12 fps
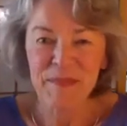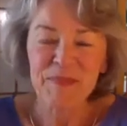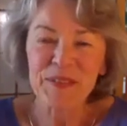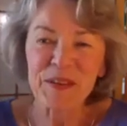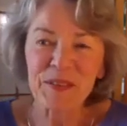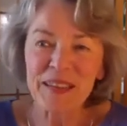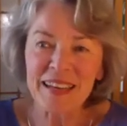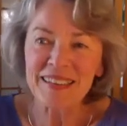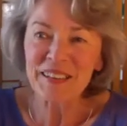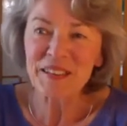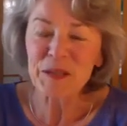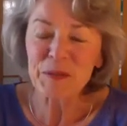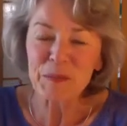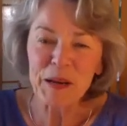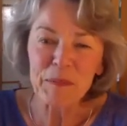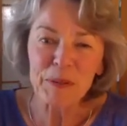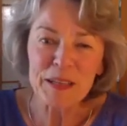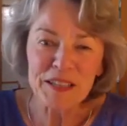So, Kat, this has been a
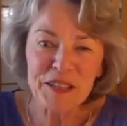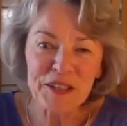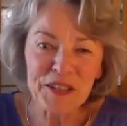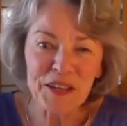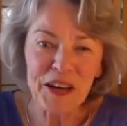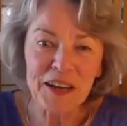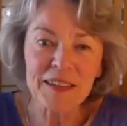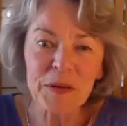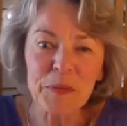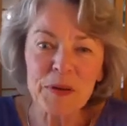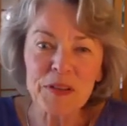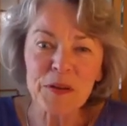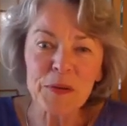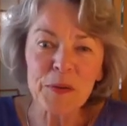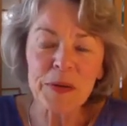pleasure talking with you.